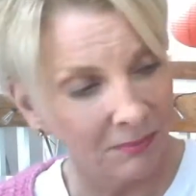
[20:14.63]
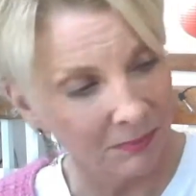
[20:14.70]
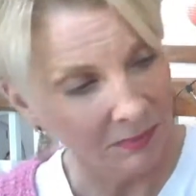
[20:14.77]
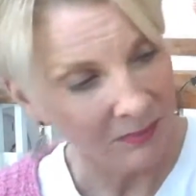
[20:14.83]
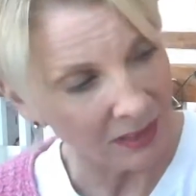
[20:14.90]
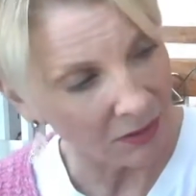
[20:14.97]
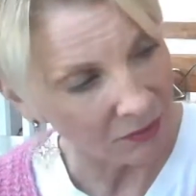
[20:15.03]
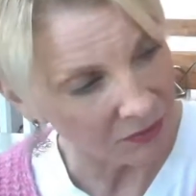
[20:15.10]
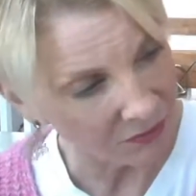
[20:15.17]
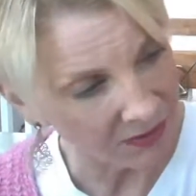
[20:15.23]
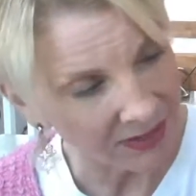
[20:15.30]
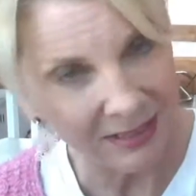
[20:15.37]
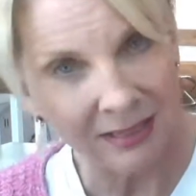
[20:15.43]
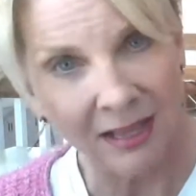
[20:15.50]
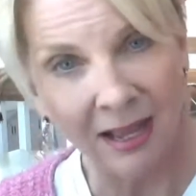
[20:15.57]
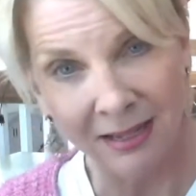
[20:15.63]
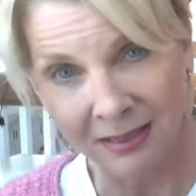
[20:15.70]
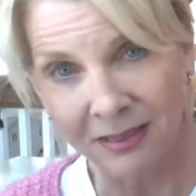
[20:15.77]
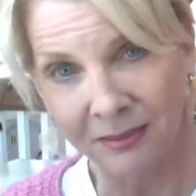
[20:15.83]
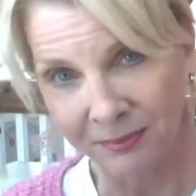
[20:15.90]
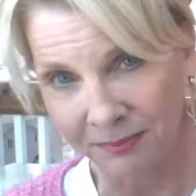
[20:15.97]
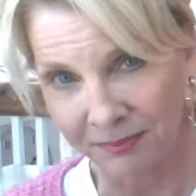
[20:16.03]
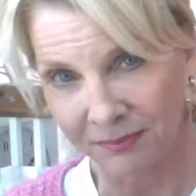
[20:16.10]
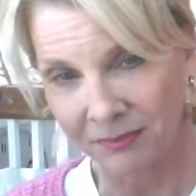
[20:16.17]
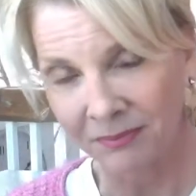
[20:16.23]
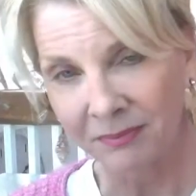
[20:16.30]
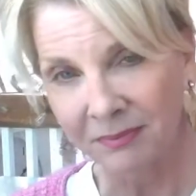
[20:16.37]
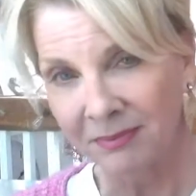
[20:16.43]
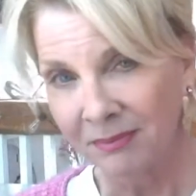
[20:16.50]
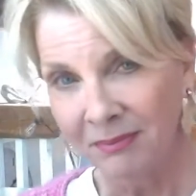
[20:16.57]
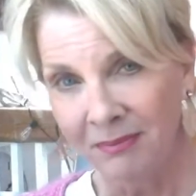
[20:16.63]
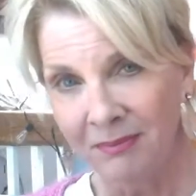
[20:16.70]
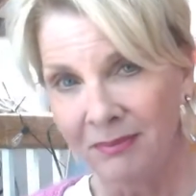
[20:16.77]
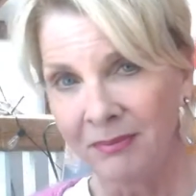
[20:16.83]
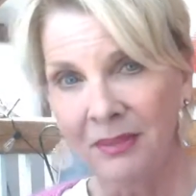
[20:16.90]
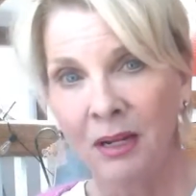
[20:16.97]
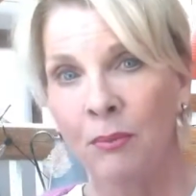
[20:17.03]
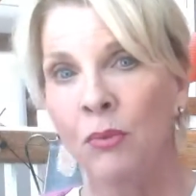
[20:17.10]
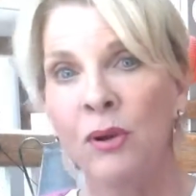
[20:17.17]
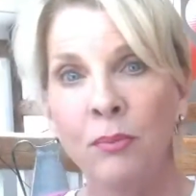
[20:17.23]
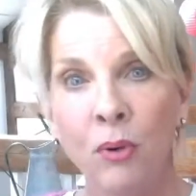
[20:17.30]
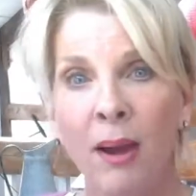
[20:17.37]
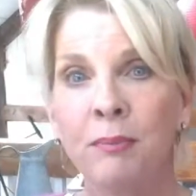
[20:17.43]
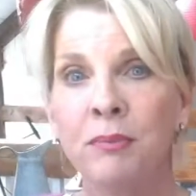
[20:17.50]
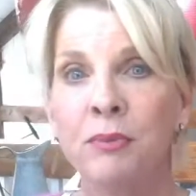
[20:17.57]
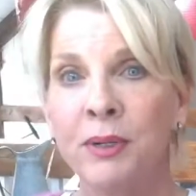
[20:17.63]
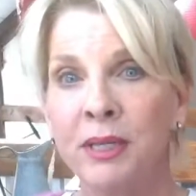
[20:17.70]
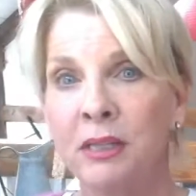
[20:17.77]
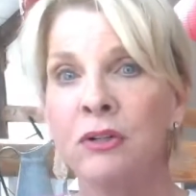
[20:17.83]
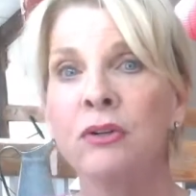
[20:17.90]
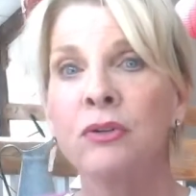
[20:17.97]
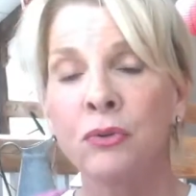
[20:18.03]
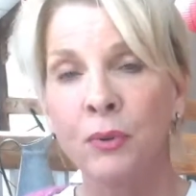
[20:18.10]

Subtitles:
self-defense class. We prepped, we learned,